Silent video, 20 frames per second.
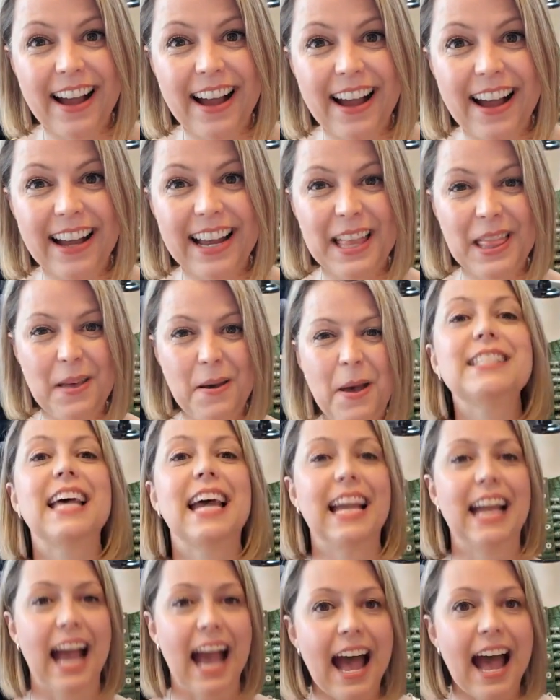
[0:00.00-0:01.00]
And I was
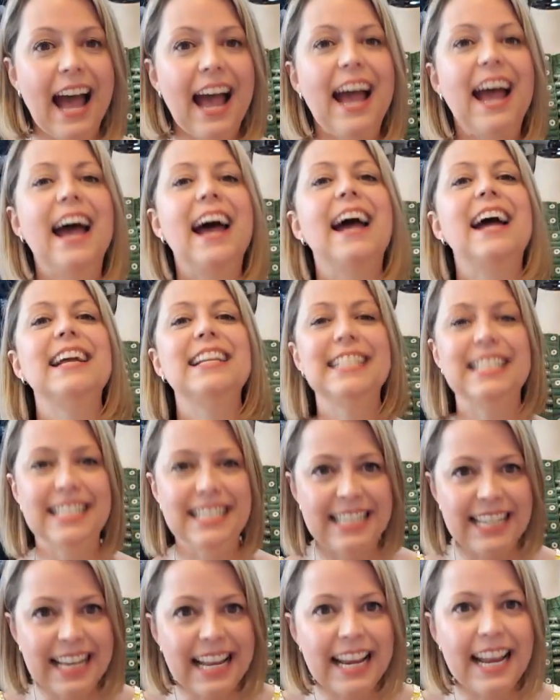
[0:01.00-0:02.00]
like, I
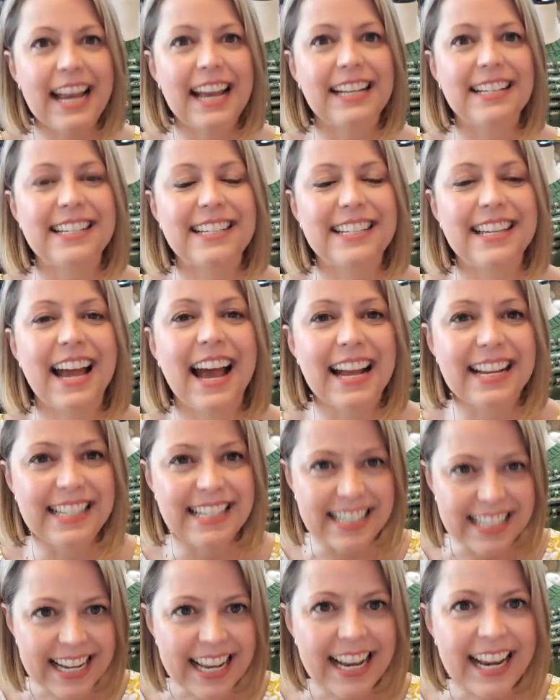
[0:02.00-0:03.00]
did it. I
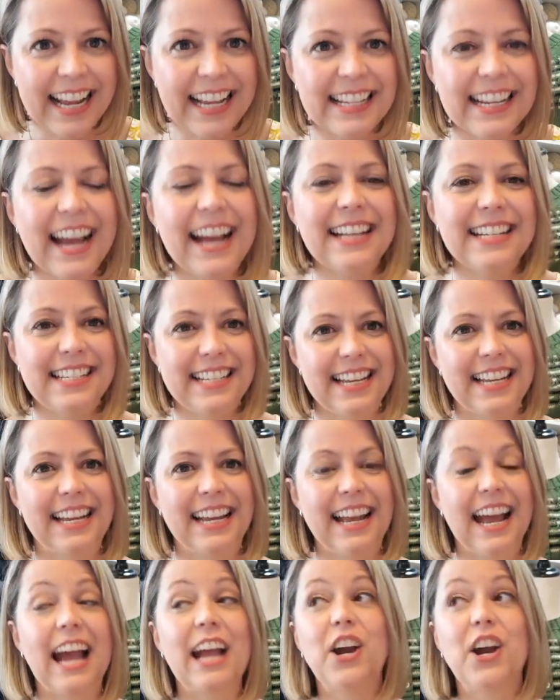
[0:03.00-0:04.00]
did it. I did
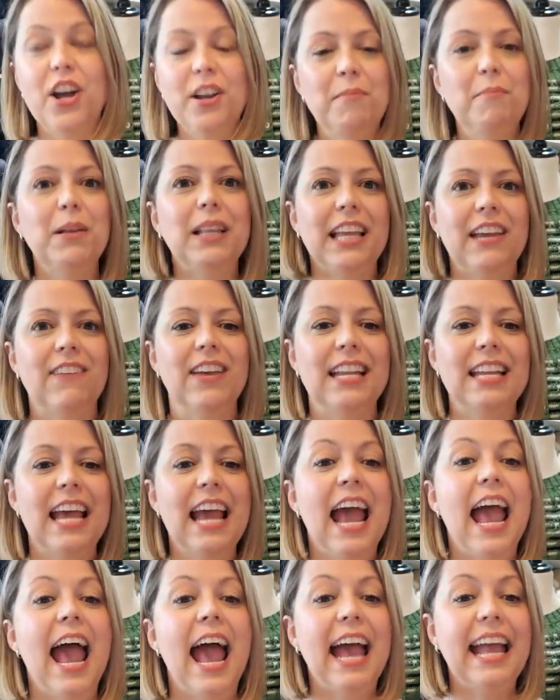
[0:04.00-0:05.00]
it. I couldn't believe it.
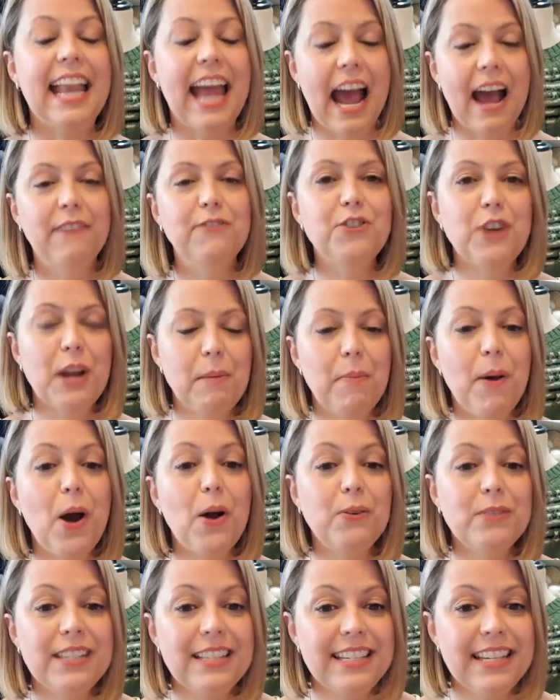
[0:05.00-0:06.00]
And after I
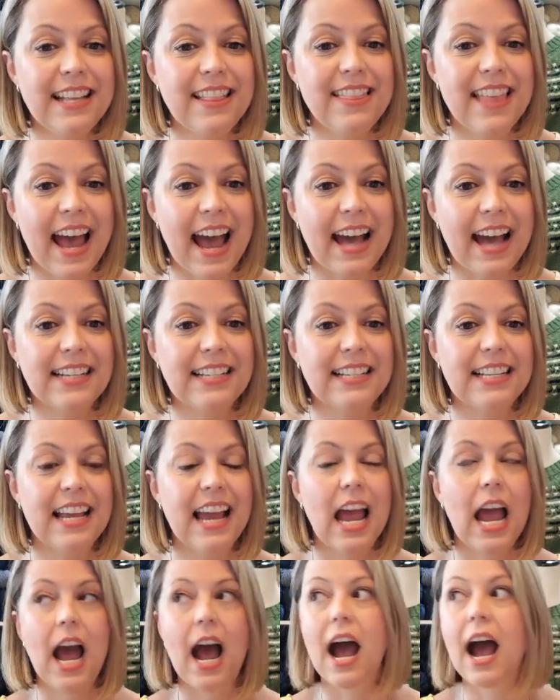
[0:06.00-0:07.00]
posted that,
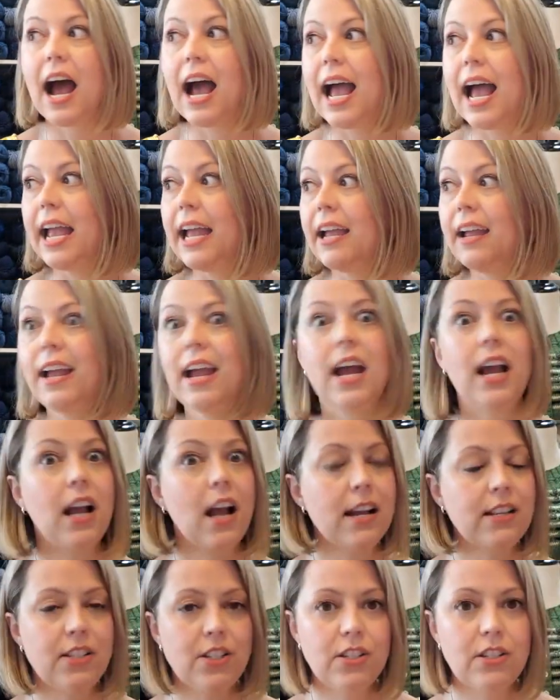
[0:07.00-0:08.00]
I
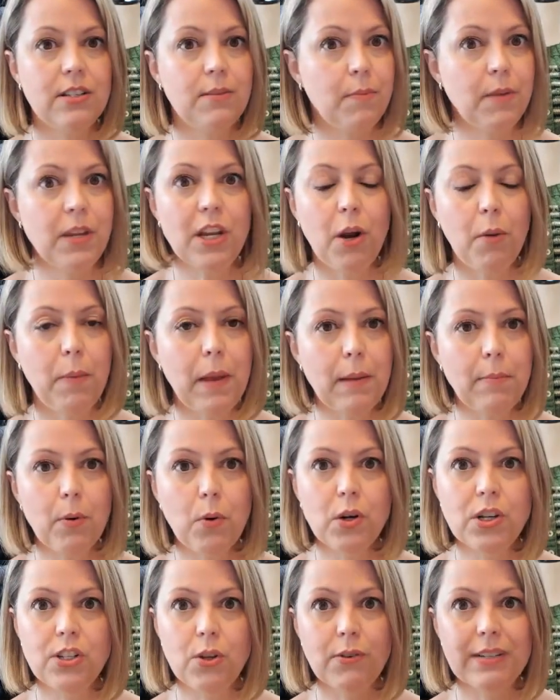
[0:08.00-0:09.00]
got, you know, people
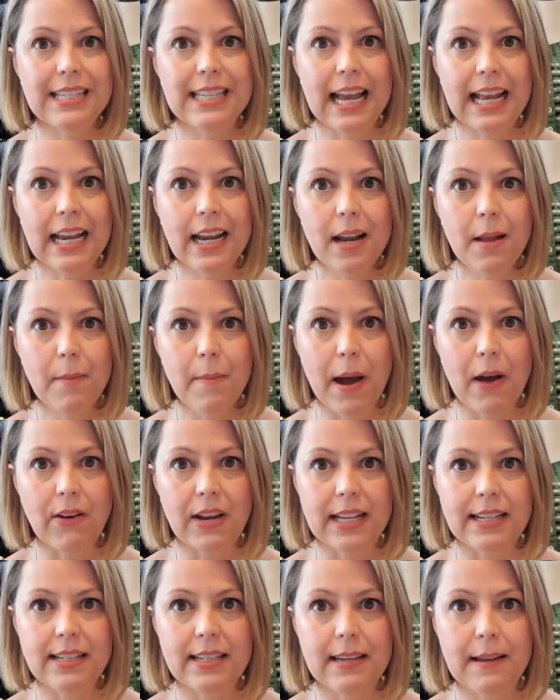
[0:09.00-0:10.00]
were so excited about
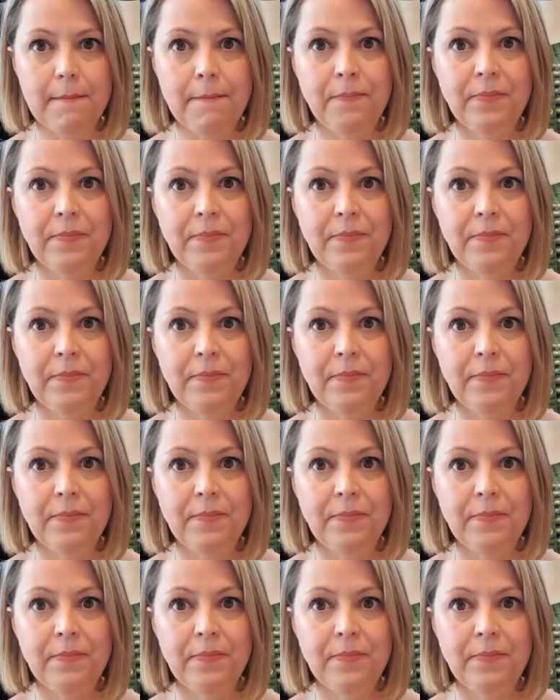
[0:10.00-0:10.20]
it.